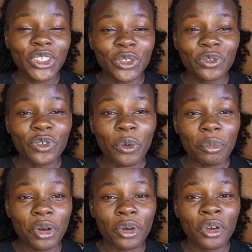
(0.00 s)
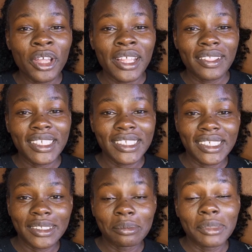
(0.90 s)
tuned for more. This
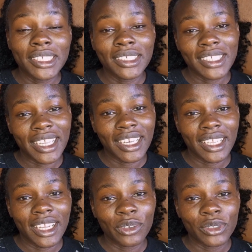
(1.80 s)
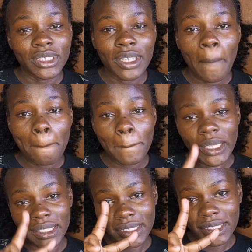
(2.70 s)
is me signing out.
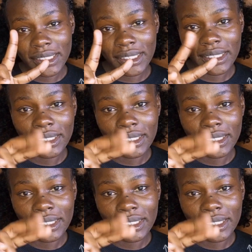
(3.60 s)
Peace.